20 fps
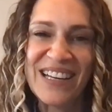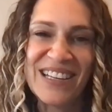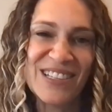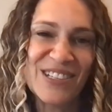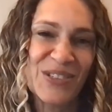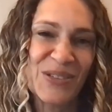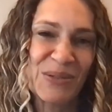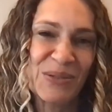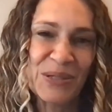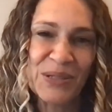
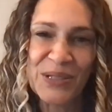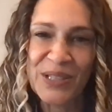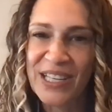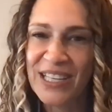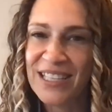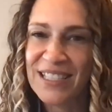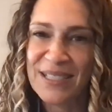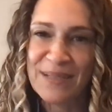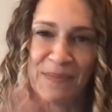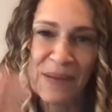But
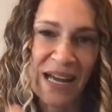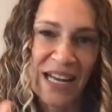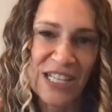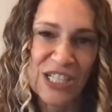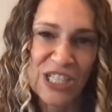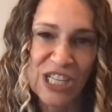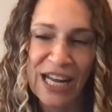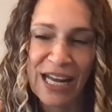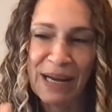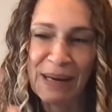jewelry is
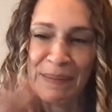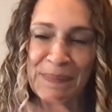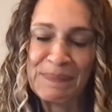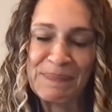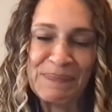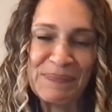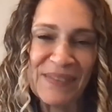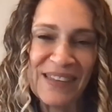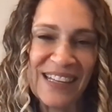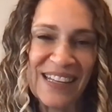my
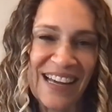jam.